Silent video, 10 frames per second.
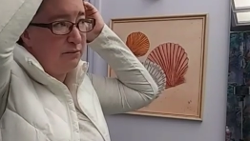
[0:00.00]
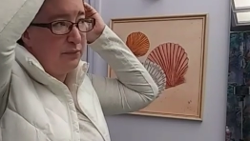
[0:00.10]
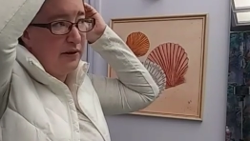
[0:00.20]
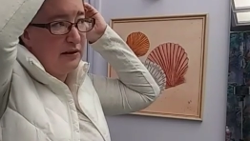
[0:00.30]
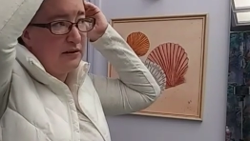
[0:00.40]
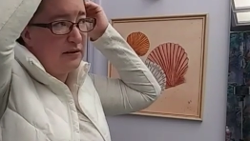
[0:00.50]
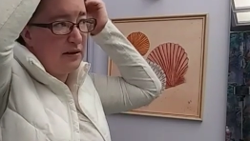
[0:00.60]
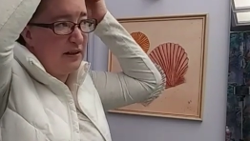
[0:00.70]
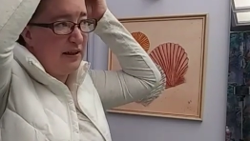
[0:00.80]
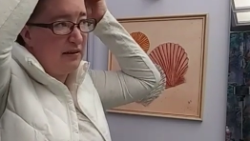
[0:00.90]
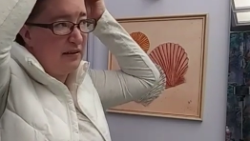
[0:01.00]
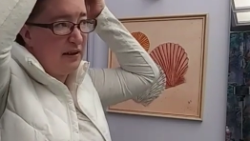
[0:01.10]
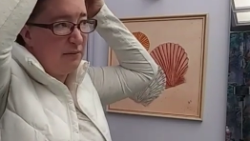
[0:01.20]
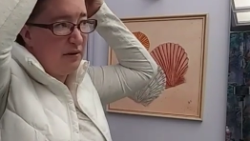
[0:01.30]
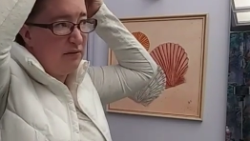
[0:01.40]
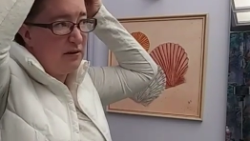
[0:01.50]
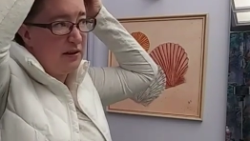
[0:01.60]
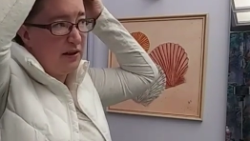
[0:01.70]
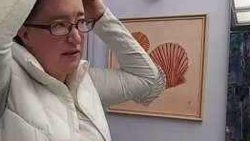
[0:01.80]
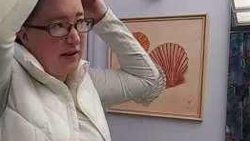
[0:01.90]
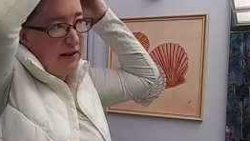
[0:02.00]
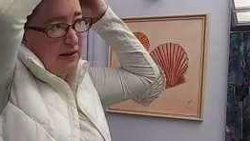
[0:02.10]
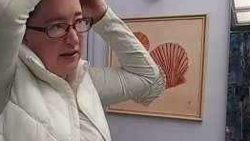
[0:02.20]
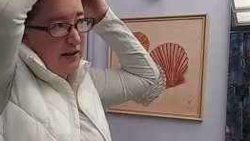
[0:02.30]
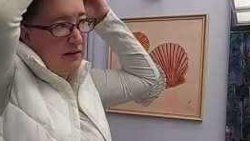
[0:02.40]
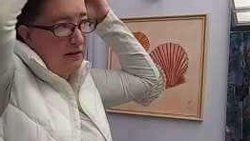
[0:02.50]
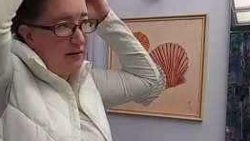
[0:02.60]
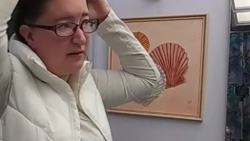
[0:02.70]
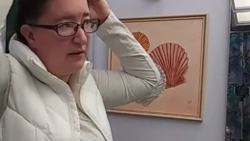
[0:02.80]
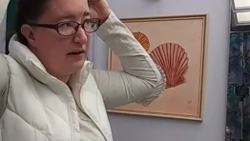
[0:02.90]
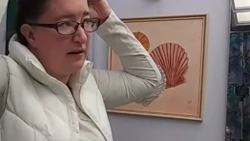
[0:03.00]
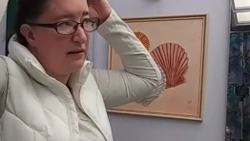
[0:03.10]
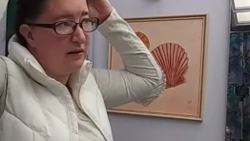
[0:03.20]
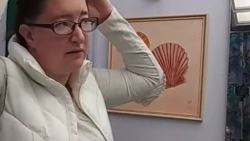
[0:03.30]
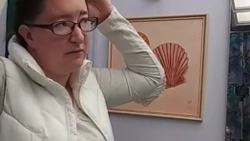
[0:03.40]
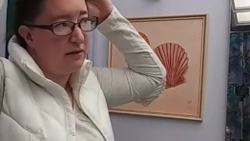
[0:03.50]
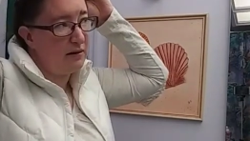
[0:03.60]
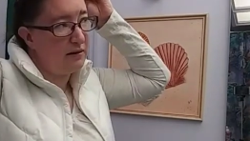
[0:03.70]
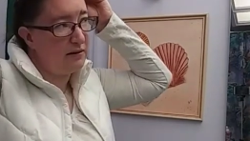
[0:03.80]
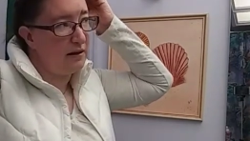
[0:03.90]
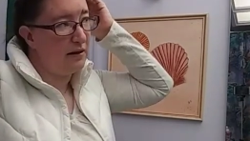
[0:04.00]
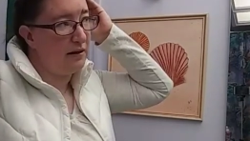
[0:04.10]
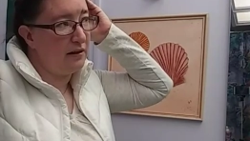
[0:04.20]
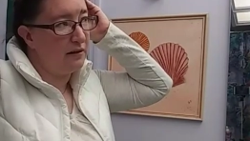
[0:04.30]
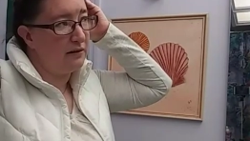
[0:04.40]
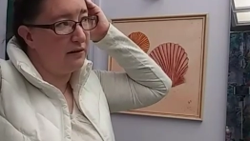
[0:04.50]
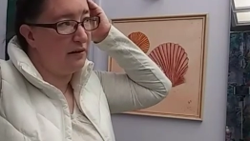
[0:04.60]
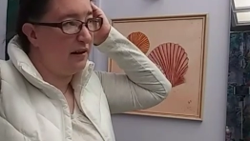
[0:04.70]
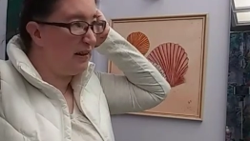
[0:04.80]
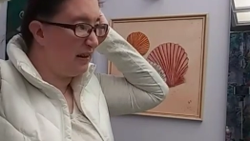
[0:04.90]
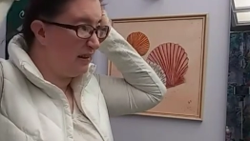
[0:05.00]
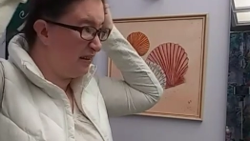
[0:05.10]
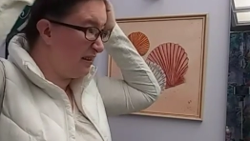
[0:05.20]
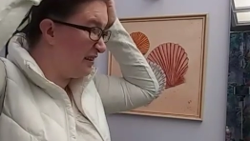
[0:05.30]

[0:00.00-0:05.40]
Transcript: bit sticking out there, but we'll tuck that in later. I guess. I'm kind of tucking it underneath there.